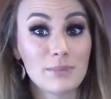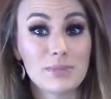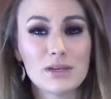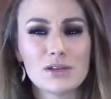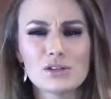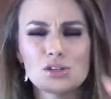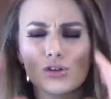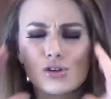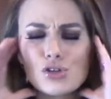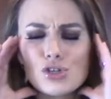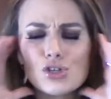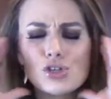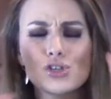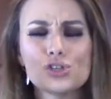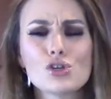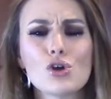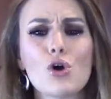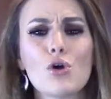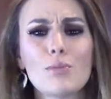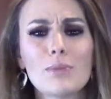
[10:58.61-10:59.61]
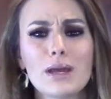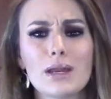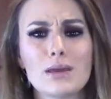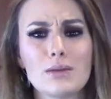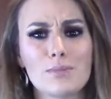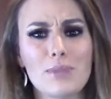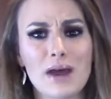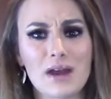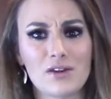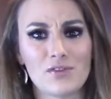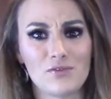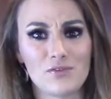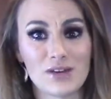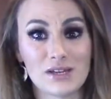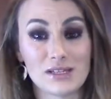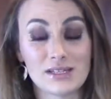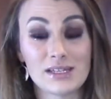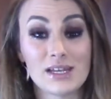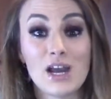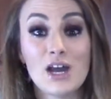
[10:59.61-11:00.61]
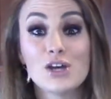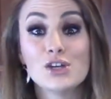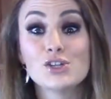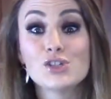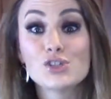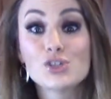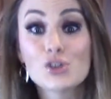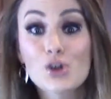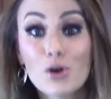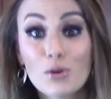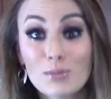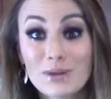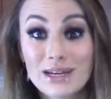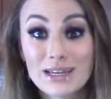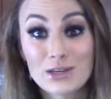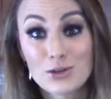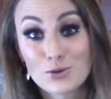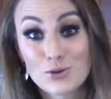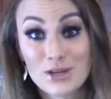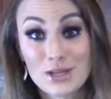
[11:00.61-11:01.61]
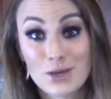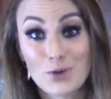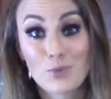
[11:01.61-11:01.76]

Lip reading: because there are so many benefits, so many unique